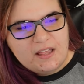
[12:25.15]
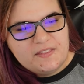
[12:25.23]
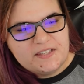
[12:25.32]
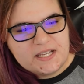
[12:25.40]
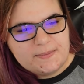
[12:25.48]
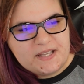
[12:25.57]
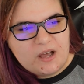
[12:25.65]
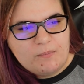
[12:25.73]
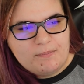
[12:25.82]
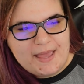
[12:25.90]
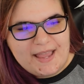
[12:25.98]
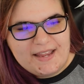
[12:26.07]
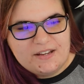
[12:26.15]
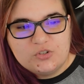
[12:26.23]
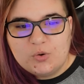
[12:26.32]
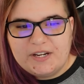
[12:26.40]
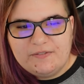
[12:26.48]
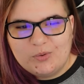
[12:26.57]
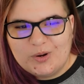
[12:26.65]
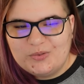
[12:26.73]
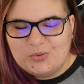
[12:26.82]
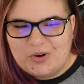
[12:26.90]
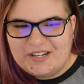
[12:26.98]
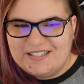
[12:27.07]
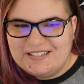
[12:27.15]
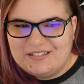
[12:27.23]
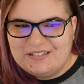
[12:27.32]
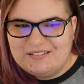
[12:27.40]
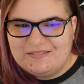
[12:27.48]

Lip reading: This comes out May 24th.